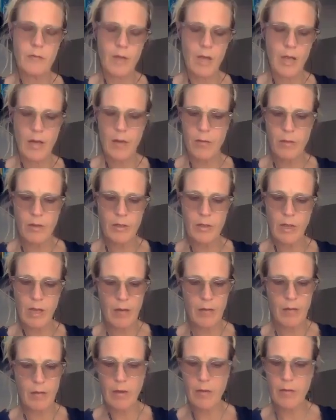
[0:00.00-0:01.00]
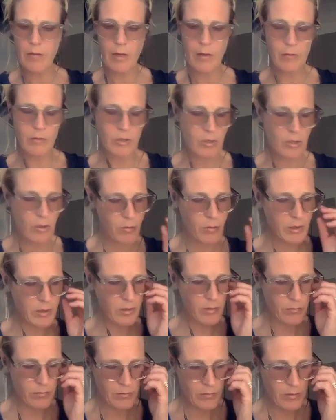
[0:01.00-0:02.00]
I'm so with
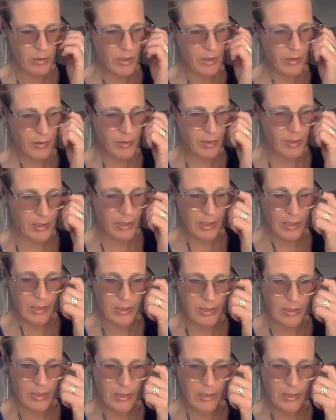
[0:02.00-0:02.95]
you. I think it's